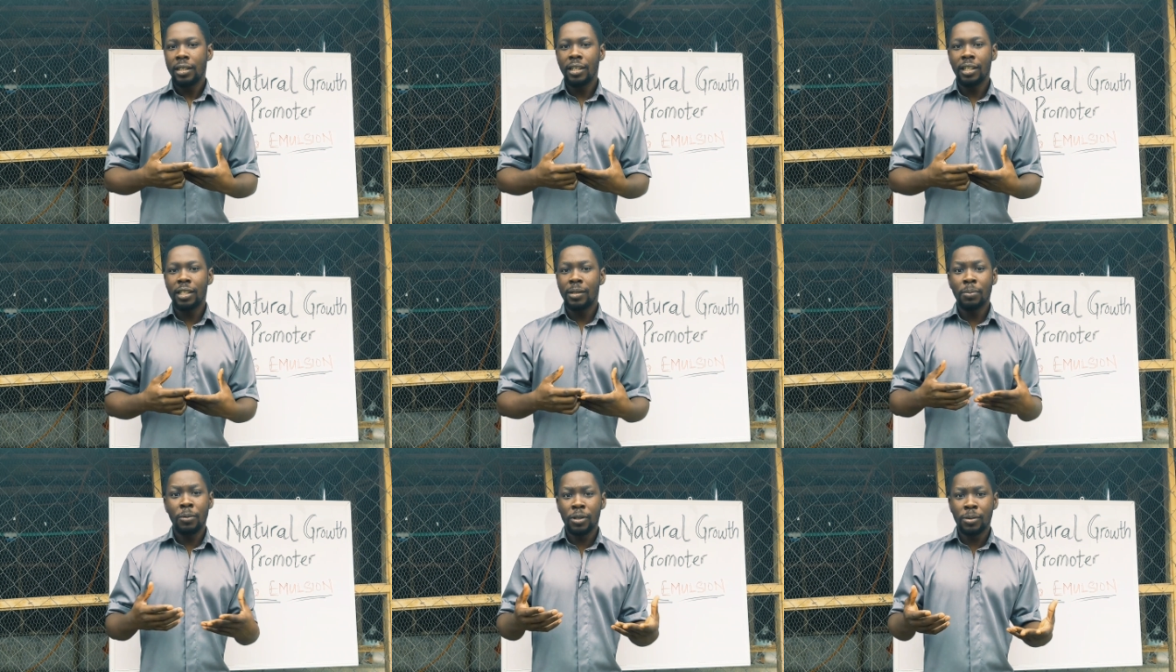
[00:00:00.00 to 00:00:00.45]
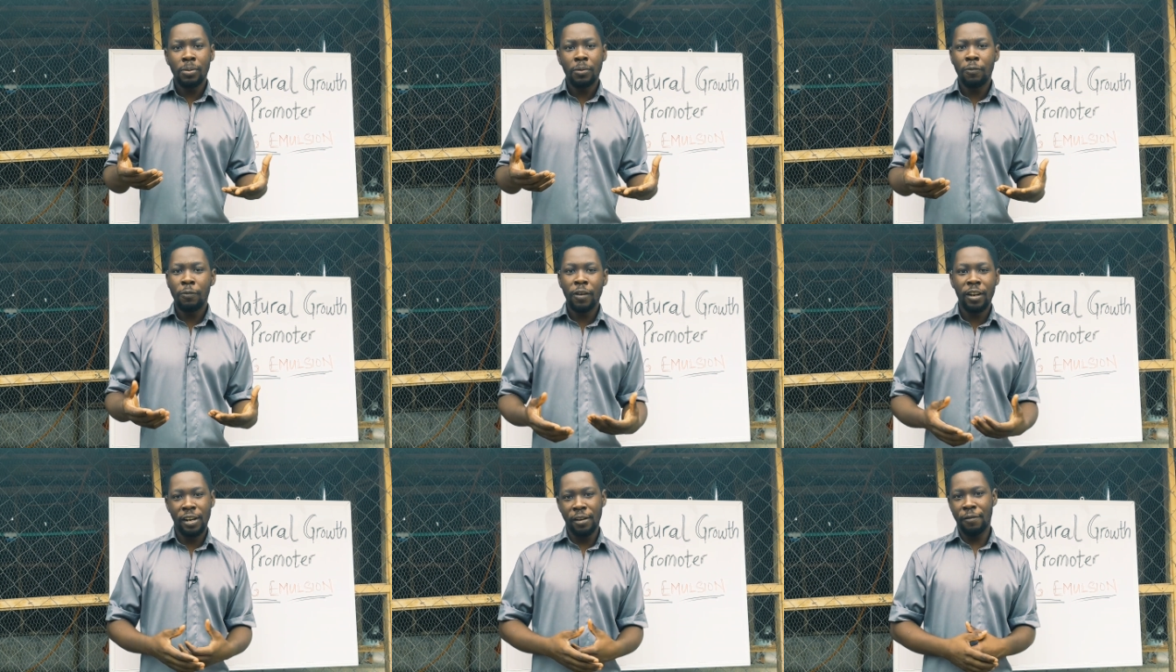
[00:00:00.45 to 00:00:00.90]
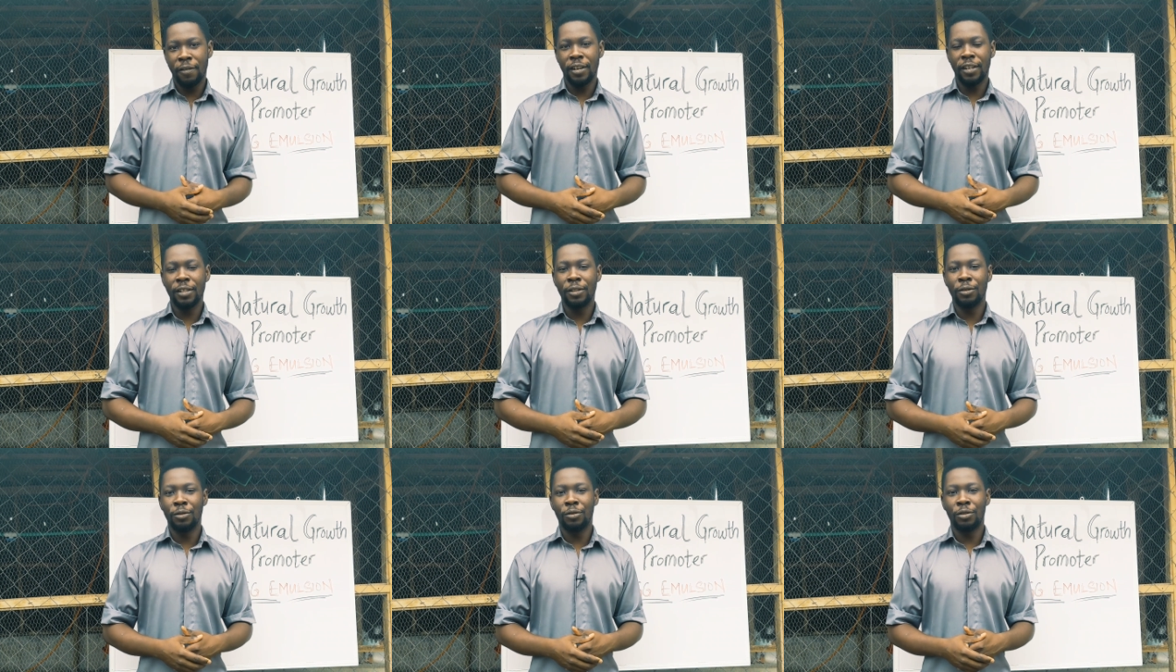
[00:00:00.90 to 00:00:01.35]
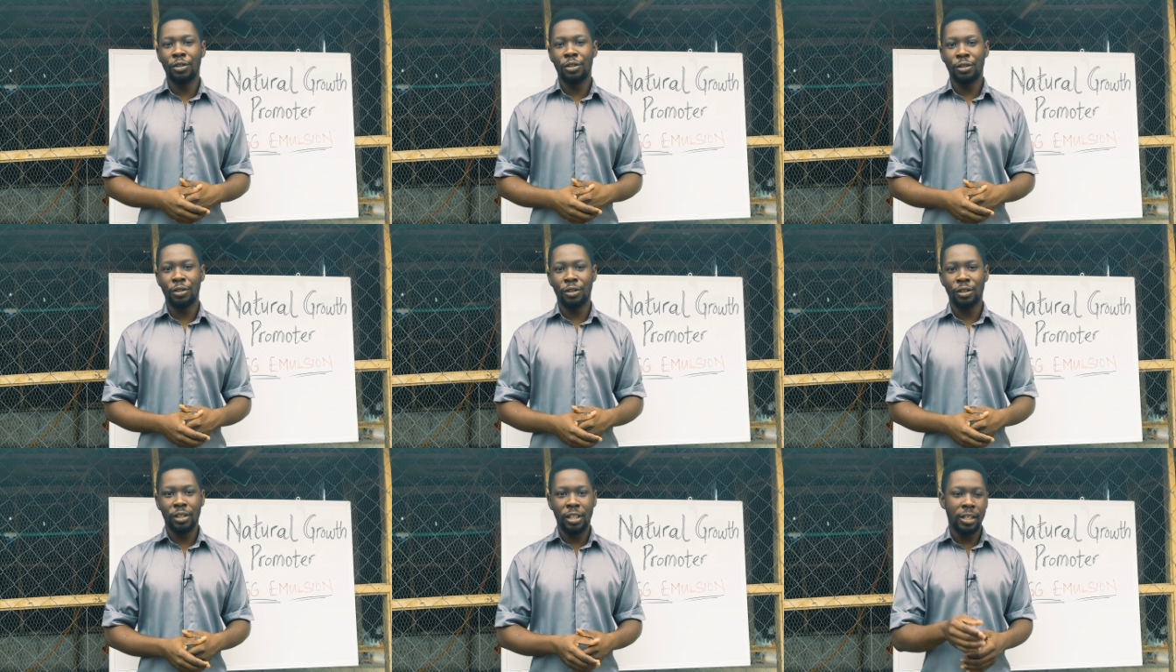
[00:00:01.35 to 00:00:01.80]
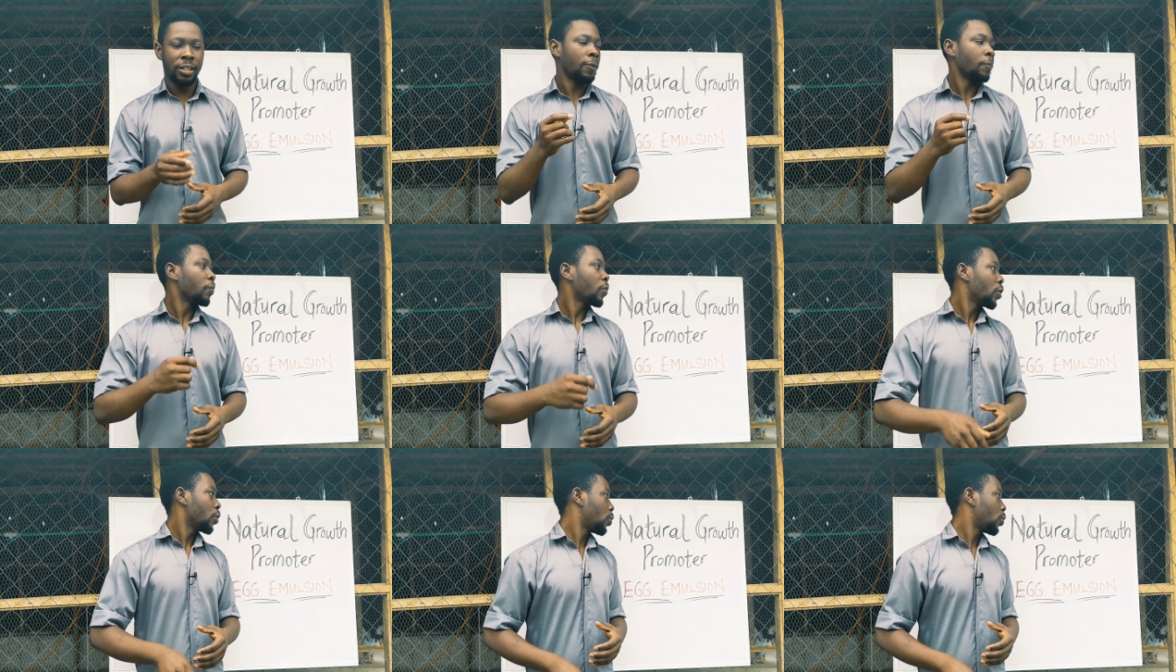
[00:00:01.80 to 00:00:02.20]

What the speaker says: it must be very, very nutritious. Yes.